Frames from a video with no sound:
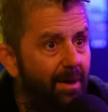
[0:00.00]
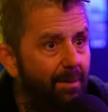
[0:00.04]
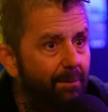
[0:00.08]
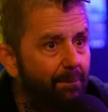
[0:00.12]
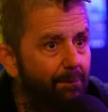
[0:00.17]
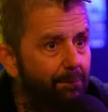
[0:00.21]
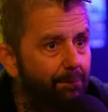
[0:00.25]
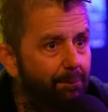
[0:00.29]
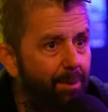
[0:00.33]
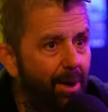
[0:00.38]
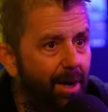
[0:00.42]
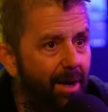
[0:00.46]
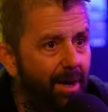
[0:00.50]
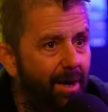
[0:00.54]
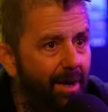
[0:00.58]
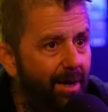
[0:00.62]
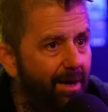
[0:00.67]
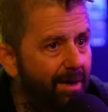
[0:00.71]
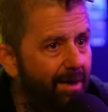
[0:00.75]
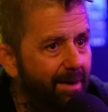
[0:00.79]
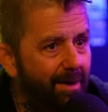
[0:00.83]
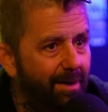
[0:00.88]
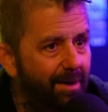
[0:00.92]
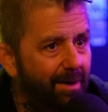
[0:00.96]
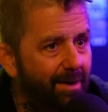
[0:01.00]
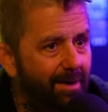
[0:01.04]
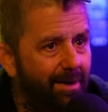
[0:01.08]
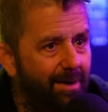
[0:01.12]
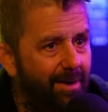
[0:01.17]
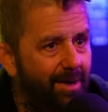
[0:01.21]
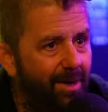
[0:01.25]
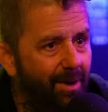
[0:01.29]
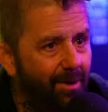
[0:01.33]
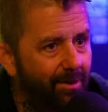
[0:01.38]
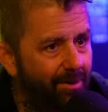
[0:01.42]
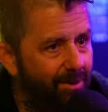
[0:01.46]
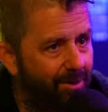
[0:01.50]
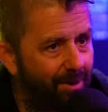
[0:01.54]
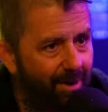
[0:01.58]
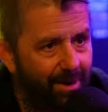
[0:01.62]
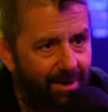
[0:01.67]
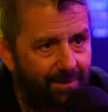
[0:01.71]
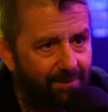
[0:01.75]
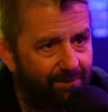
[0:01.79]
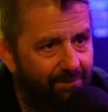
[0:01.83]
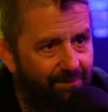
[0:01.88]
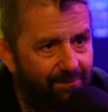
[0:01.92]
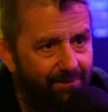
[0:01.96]
But you don't try
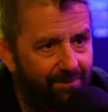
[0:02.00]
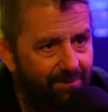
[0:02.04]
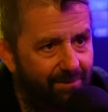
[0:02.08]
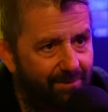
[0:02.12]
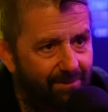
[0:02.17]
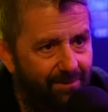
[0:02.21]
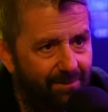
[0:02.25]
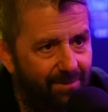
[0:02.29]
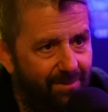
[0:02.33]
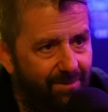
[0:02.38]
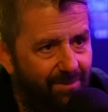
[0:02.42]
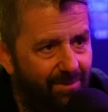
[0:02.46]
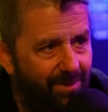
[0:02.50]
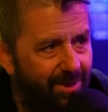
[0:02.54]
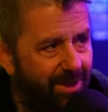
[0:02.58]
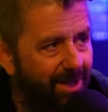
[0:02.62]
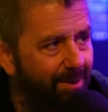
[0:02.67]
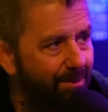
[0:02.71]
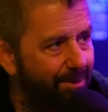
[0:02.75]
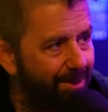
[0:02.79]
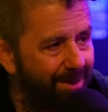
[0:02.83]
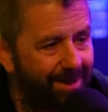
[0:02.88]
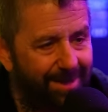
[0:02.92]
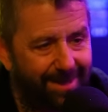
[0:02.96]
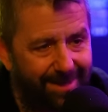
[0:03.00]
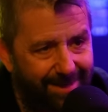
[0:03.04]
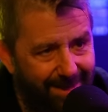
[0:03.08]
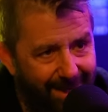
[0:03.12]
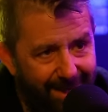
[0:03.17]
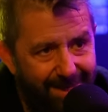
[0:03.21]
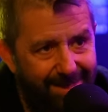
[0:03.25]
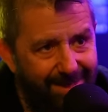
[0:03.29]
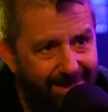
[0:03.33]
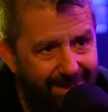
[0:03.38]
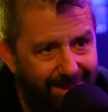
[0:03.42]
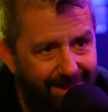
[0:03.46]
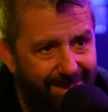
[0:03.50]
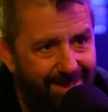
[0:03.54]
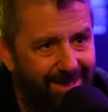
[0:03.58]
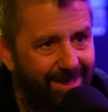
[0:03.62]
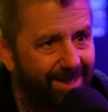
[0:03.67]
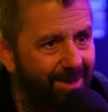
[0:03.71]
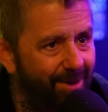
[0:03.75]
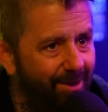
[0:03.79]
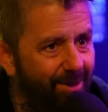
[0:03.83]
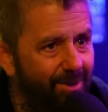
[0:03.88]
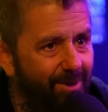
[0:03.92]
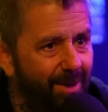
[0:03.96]
to sleep with the contestants,
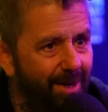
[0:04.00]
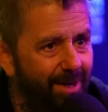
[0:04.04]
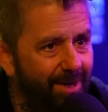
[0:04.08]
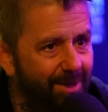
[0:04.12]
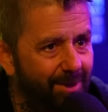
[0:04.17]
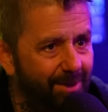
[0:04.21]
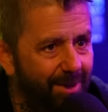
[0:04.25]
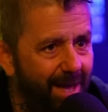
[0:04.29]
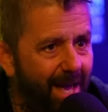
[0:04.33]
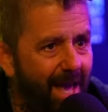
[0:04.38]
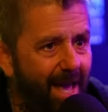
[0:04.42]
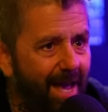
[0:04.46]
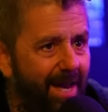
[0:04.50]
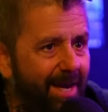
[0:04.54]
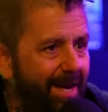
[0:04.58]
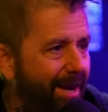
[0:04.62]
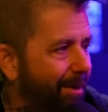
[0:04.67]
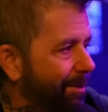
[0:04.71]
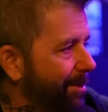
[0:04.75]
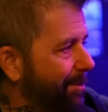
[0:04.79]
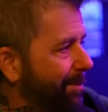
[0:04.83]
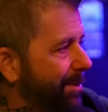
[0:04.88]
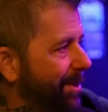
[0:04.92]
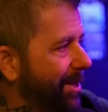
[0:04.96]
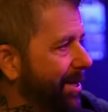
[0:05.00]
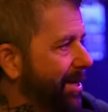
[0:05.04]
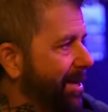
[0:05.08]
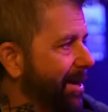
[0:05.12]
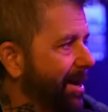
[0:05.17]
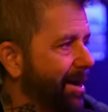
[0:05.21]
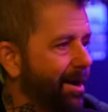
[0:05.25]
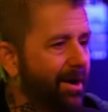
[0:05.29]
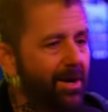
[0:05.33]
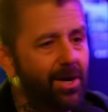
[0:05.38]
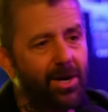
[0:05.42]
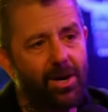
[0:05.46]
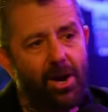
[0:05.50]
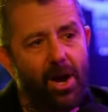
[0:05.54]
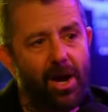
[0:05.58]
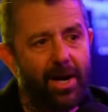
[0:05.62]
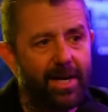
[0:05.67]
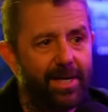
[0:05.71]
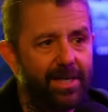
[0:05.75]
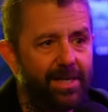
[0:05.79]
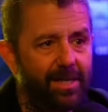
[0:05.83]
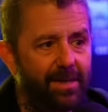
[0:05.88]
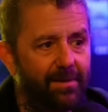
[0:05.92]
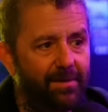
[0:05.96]
and you don't try to do that, and I would have been the co
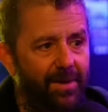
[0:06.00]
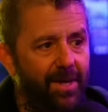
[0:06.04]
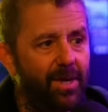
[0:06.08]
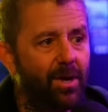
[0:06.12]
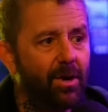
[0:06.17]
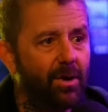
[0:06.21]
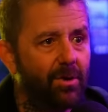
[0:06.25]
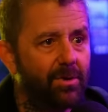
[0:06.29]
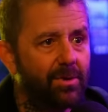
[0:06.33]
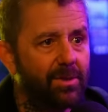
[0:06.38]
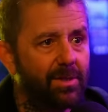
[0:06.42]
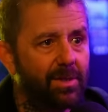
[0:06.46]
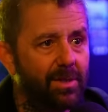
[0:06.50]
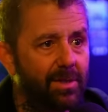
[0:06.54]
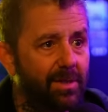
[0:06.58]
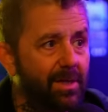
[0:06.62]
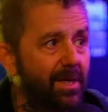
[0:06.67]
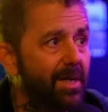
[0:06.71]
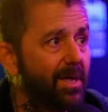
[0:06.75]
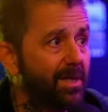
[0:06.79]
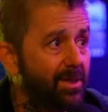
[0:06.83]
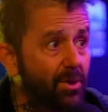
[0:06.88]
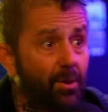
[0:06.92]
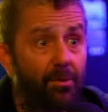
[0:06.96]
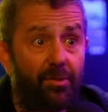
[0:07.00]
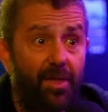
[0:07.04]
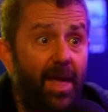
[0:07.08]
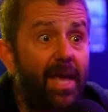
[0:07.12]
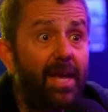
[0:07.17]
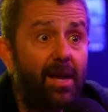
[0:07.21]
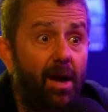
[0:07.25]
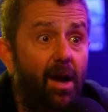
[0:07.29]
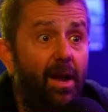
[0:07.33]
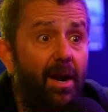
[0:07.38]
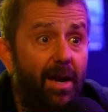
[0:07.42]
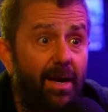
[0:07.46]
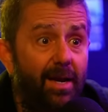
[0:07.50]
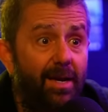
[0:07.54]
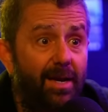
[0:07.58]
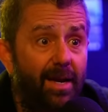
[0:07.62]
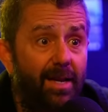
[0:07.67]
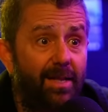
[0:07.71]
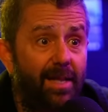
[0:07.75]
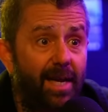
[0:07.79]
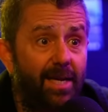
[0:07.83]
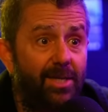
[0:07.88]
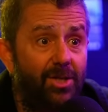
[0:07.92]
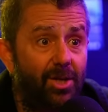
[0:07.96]
cocky T V host. And so thank God I didn't
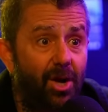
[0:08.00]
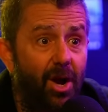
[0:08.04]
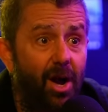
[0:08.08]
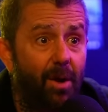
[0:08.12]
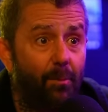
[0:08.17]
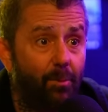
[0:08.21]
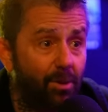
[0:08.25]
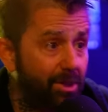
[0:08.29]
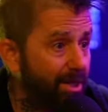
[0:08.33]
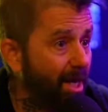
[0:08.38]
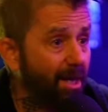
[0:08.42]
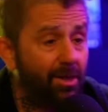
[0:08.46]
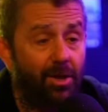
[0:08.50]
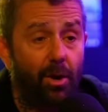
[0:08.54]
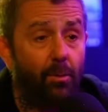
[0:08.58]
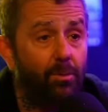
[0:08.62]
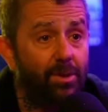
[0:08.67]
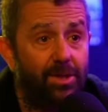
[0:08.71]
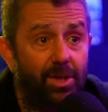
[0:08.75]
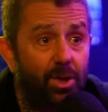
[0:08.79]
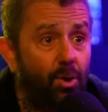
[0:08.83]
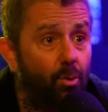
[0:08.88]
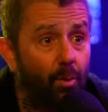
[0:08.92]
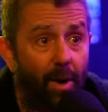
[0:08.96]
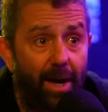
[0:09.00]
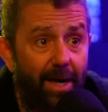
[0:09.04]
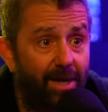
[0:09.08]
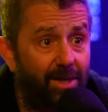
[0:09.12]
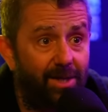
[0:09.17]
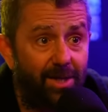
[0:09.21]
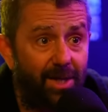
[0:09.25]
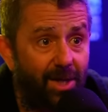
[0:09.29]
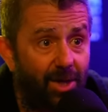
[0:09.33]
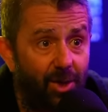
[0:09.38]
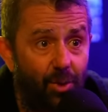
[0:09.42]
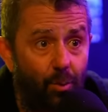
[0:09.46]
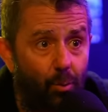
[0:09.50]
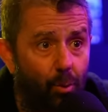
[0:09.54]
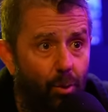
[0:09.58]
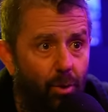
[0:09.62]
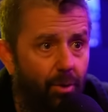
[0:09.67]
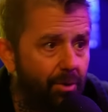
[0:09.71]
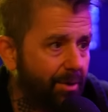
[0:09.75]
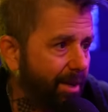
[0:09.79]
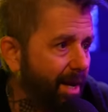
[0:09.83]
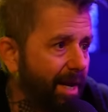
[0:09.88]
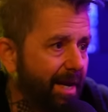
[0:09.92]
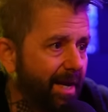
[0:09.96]
get that job, which I thought was the greatest thing in the
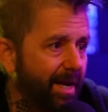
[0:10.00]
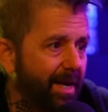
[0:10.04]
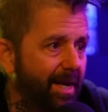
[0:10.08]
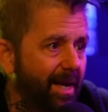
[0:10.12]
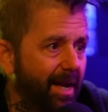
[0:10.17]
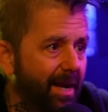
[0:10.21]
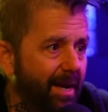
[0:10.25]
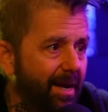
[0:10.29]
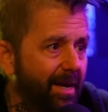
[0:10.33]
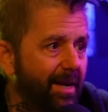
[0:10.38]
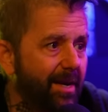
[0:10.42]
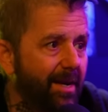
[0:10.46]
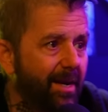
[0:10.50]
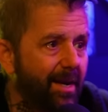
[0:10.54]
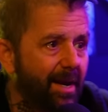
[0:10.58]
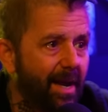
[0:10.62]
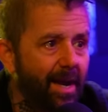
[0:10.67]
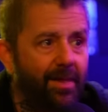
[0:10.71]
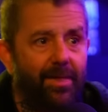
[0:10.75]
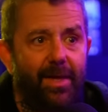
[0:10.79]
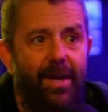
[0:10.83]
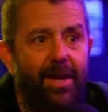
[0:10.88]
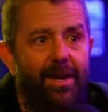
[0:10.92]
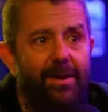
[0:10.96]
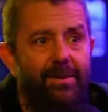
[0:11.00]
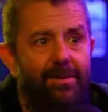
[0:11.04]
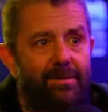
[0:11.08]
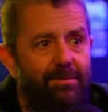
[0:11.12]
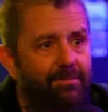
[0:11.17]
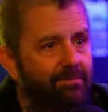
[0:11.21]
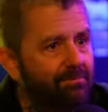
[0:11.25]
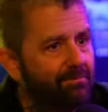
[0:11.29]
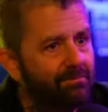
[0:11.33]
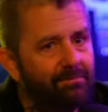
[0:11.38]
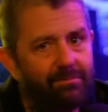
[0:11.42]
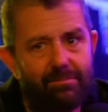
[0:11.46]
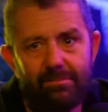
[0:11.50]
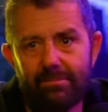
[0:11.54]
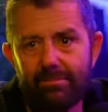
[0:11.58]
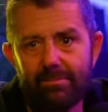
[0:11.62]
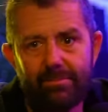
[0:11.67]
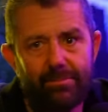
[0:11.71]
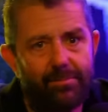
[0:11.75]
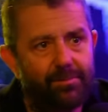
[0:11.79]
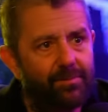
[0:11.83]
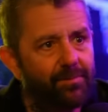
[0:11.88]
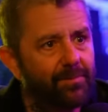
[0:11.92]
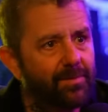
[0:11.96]
world, and I didn't get it. And then
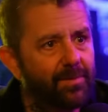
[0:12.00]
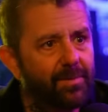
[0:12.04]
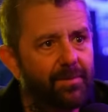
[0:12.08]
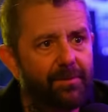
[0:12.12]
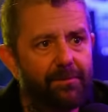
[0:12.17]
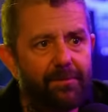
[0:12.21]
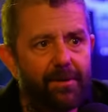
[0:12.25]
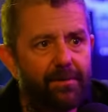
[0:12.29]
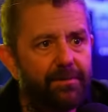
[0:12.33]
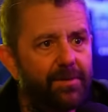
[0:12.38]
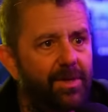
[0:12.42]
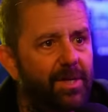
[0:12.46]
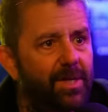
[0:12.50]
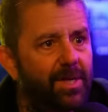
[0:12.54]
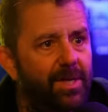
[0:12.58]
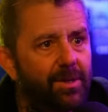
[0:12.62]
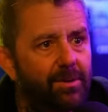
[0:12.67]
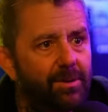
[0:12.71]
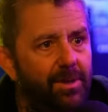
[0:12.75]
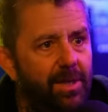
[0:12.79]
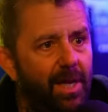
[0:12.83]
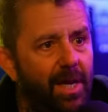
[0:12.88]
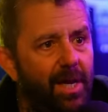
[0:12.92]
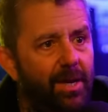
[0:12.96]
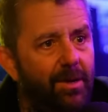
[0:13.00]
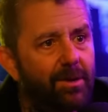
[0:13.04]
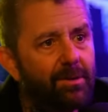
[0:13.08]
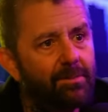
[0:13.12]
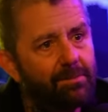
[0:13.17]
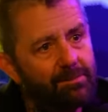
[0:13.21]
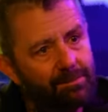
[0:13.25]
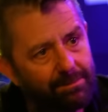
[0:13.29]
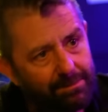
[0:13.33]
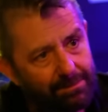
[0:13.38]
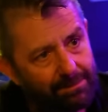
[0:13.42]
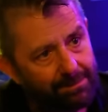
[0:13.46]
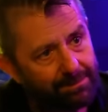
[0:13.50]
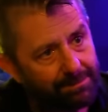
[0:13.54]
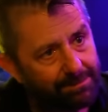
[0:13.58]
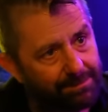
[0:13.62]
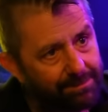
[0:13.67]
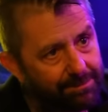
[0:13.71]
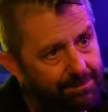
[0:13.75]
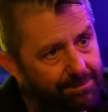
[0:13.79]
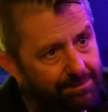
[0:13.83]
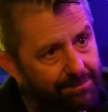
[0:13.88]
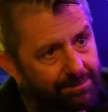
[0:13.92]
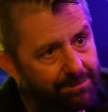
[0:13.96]
fifteen years later,
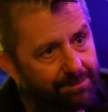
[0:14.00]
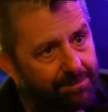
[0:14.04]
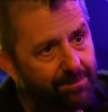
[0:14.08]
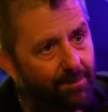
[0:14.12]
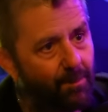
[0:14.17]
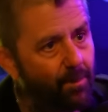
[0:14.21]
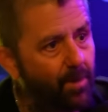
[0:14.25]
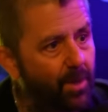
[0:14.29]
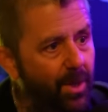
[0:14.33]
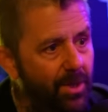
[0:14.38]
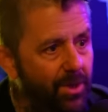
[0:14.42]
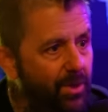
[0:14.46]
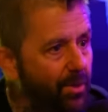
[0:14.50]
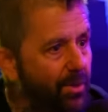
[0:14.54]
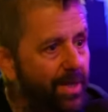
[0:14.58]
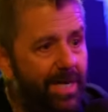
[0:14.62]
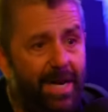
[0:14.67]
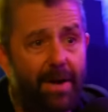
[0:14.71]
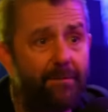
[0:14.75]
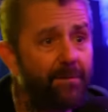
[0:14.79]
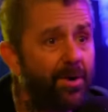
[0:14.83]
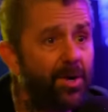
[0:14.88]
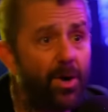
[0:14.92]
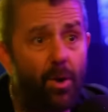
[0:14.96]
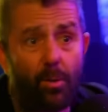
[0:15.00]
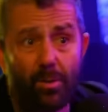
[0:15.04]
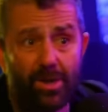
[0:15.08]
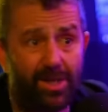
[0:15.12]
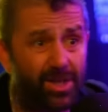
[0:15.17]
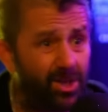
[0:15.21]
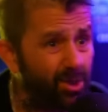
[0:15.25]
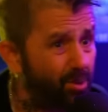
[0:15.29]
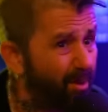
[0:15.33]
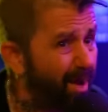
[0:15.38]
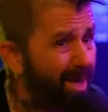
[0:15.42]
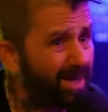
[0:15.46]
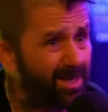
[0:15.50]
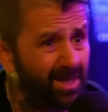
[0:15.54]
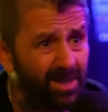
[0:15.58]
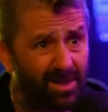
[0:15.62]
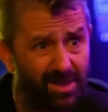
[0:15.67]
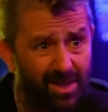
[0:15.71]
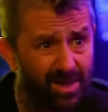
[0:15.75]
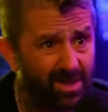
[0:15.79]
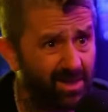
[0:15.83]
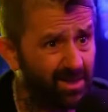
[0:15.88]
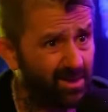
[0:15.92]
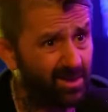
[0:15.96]
so you never know which direction
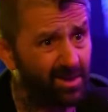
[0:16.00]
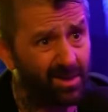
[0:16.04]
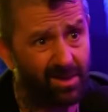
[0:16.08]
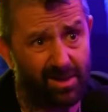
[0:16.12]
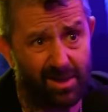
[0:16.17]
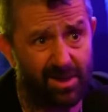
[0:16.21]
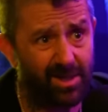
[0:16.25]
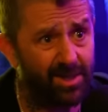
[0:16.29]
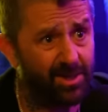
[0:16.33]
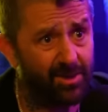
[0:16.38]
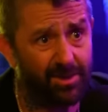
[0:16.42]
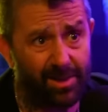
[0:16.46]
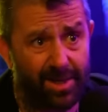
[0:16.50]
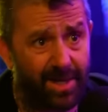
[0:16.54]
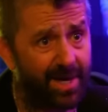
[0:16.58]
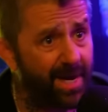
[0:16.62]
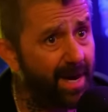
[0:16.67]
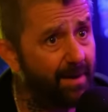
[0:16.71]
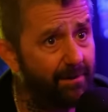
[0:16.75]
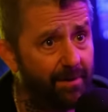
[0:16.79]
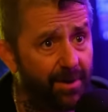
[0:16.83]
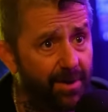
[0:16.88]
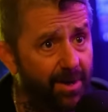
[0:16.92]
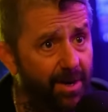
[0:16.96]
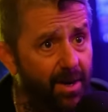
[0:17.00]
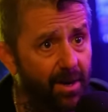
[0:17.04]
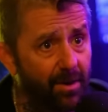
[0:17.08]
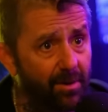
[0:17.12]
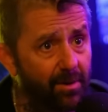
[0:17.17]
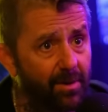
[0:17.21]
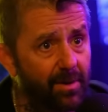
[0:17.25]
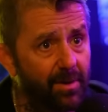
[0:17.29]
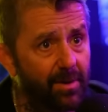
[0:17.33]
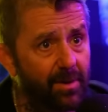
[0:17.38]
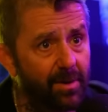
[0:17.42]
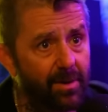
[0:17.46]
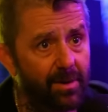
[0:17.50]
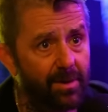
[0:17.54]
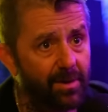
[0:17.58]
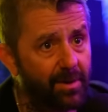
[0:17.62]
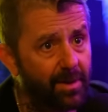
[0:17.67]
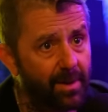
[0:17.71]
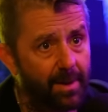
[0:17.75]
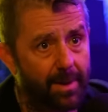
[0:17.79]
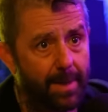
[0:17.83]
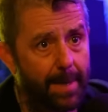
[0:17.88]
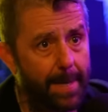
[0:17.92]
things are going to mm-hmm. lead you. You never yeah. know. Yeah.